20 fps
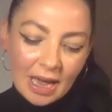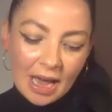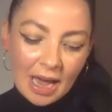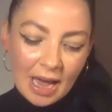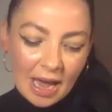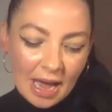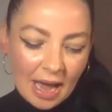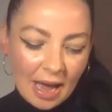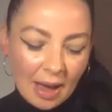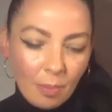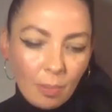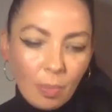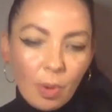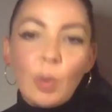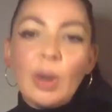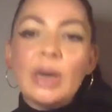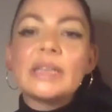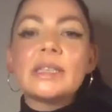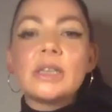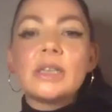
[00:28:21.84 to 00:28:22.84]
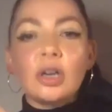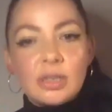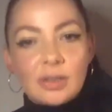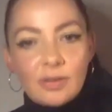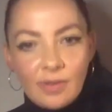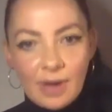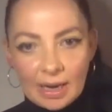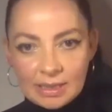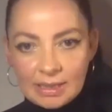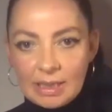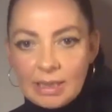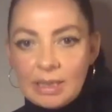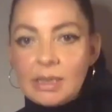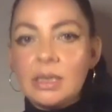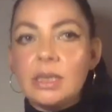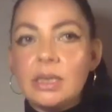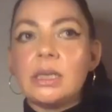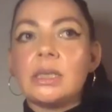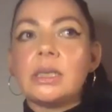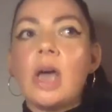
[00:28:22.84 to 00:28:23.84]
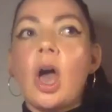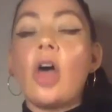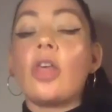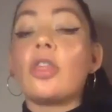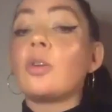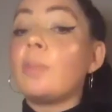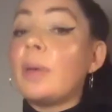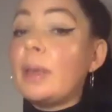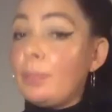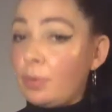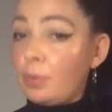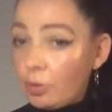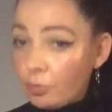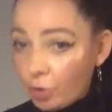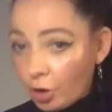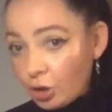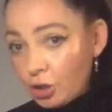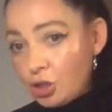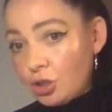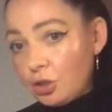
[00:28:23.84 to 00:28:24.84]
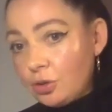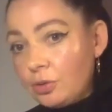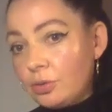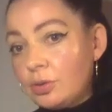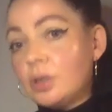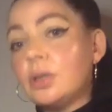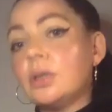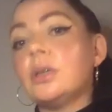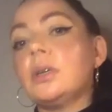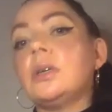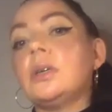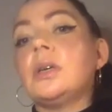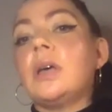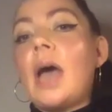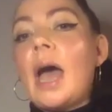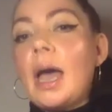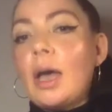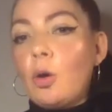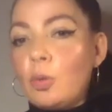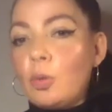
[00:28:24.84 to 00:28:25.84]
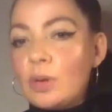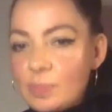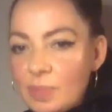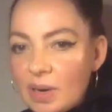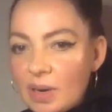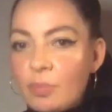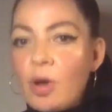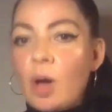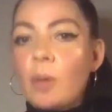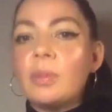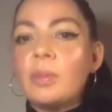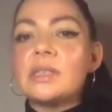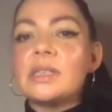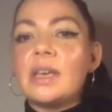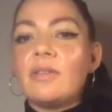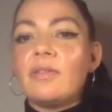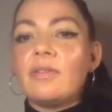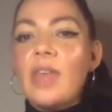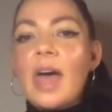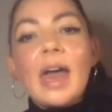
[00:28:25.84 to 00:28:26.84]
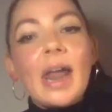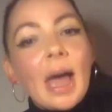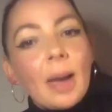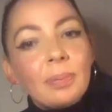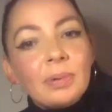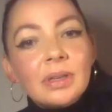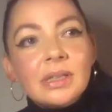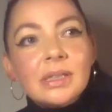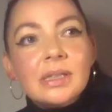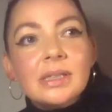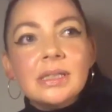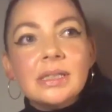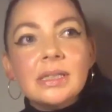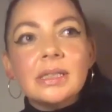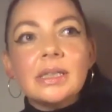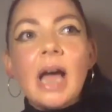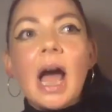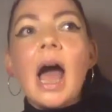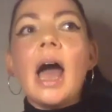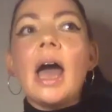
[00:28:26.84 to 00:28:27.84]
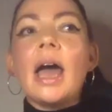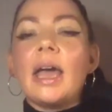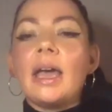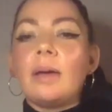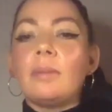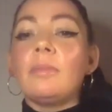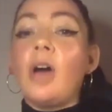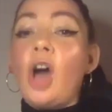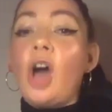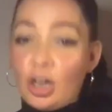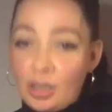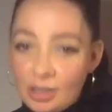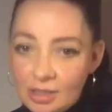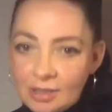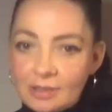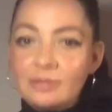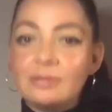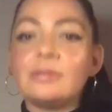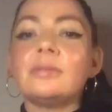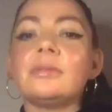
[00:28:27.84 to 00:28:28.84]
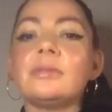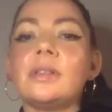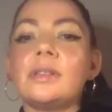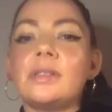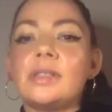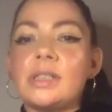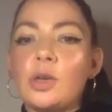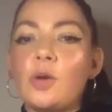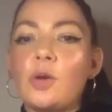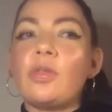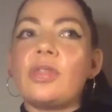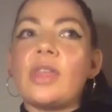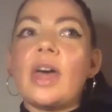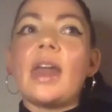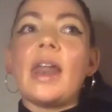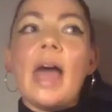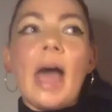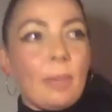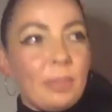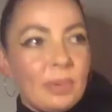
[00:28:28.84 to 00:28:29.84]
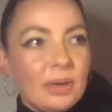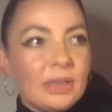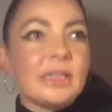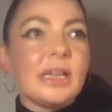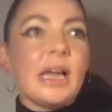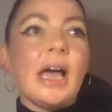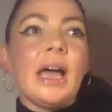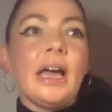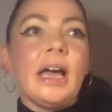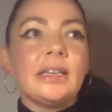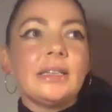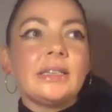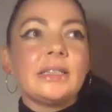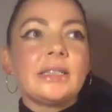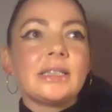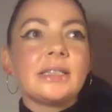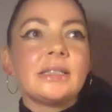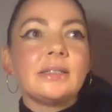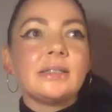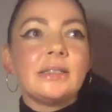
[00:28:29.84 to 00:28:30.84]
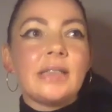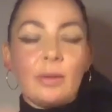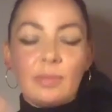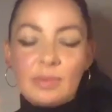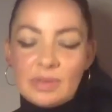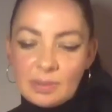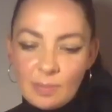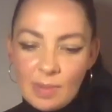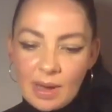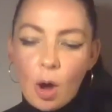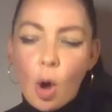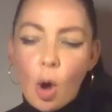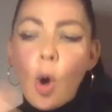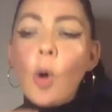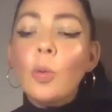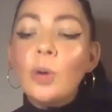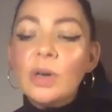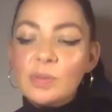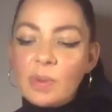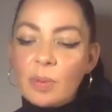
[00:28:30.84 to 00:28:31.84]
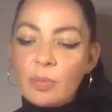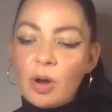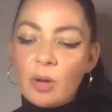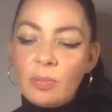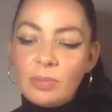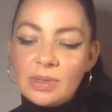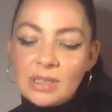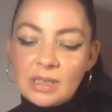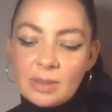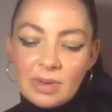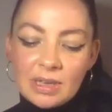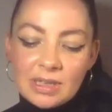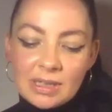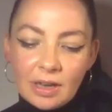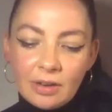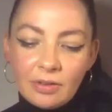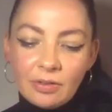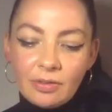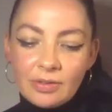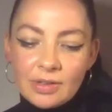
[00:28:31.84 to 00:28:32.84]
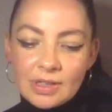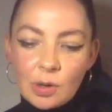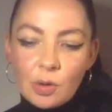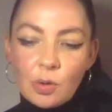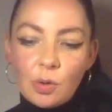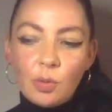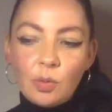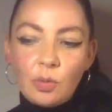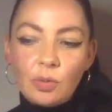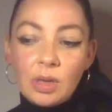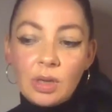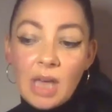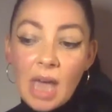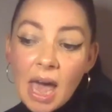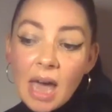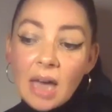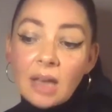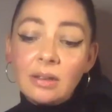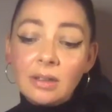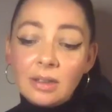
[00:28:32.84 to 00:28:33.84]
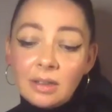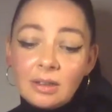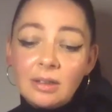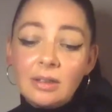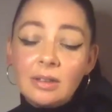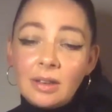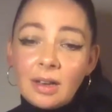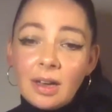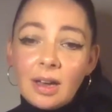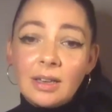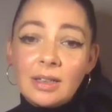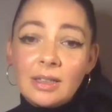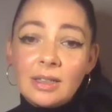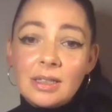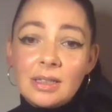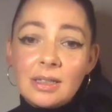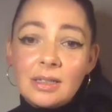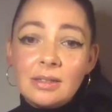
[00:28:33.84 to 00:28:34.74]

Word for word: Um, but when it starts affecting other people around you, I always made a promise: if that happens, I am out. So that happened, and that was my always my promise to myself. So yeah, and